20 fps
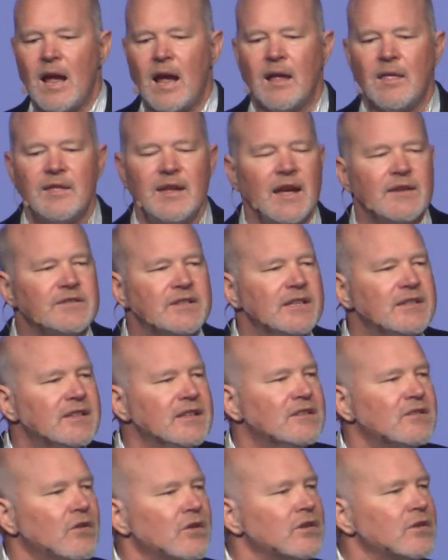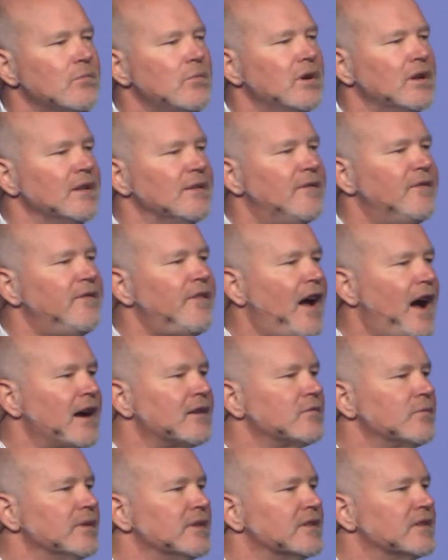The FCC's order will in
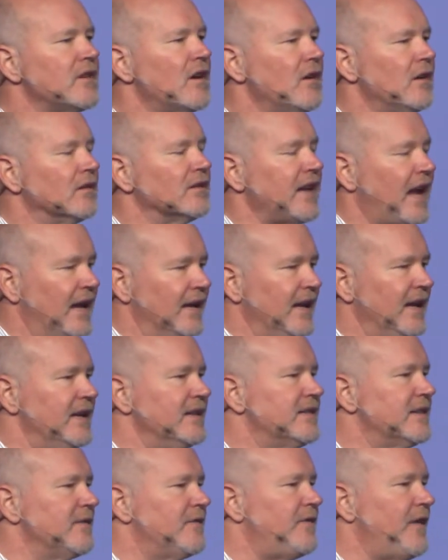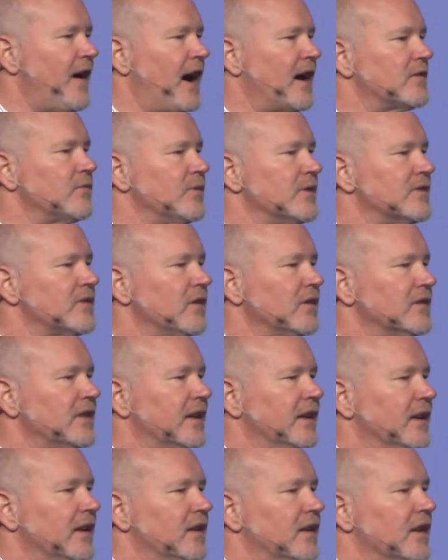fact result, and is in fact resulting
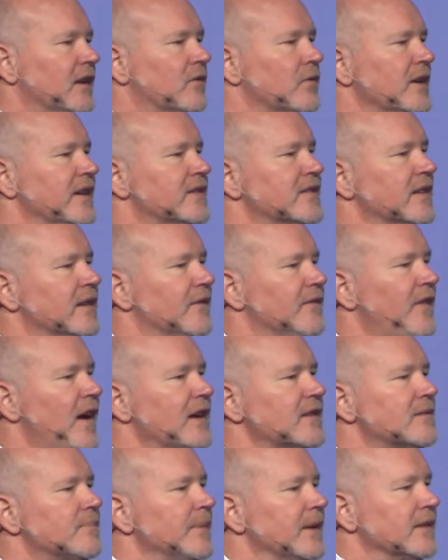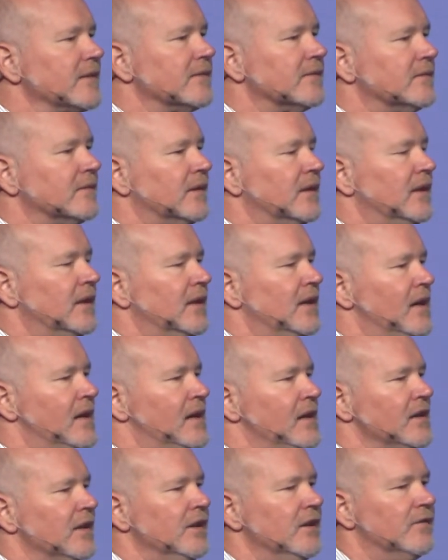in a decrease in investment.
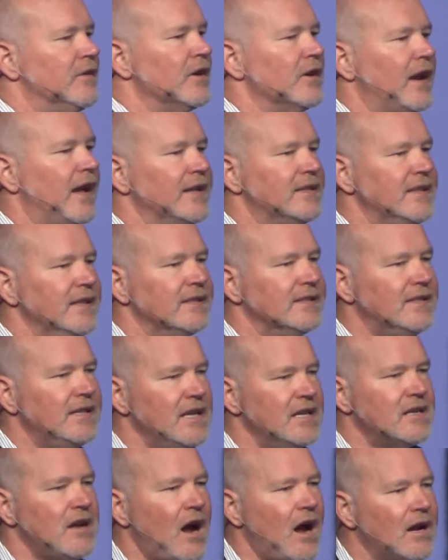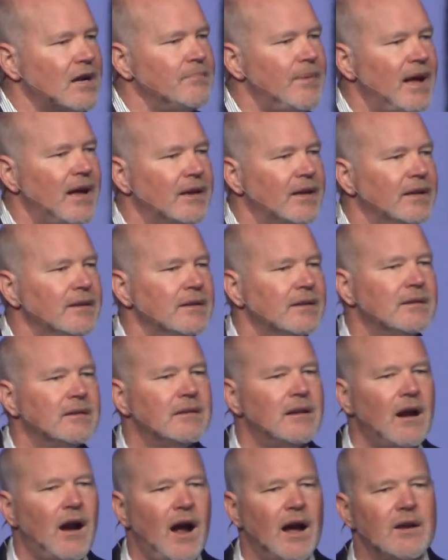You've heard AT&T talk about it.
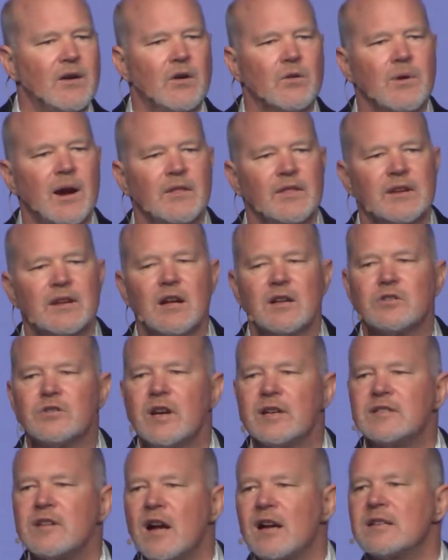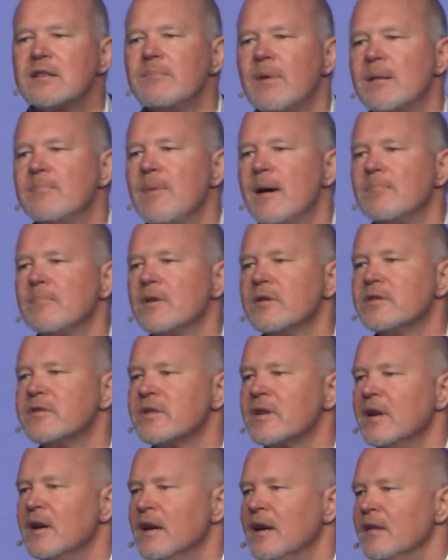I go around the country, I talk to my members.
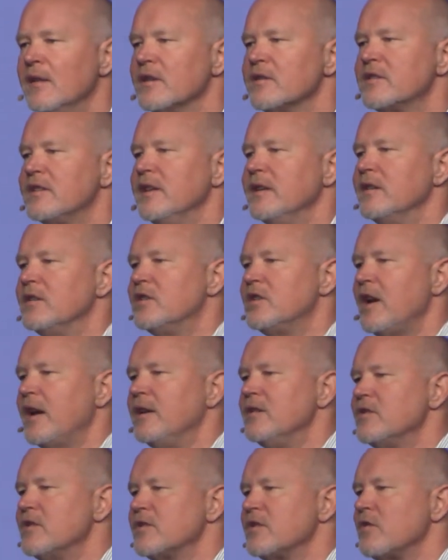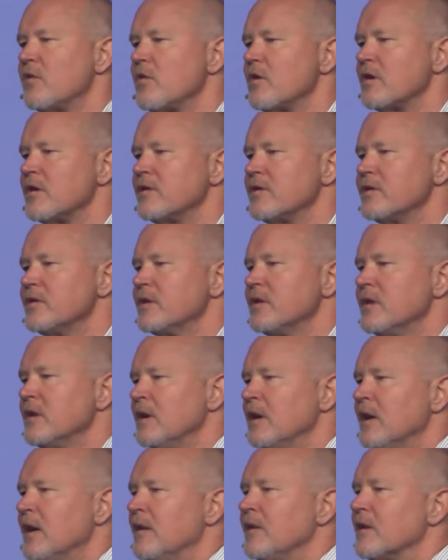They're seeing changes in orders.
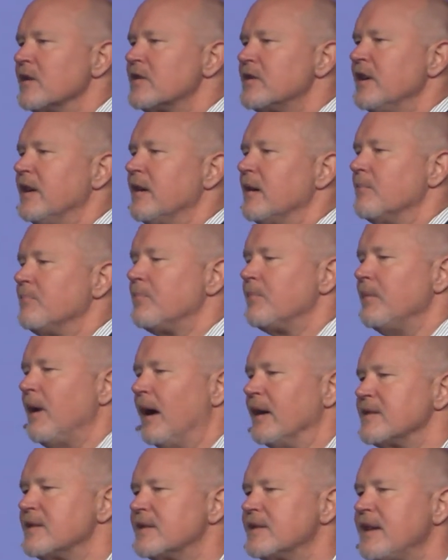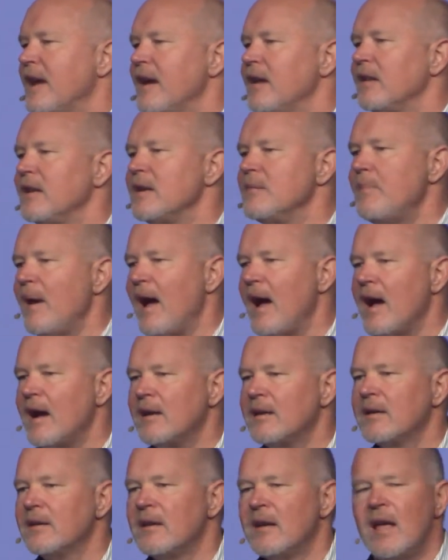They're seeing a scaling back.
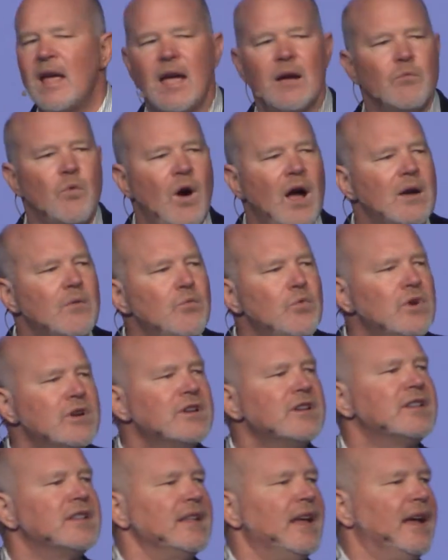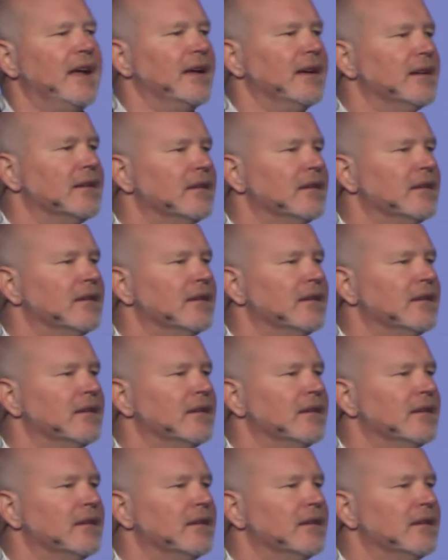And why wouldn't they?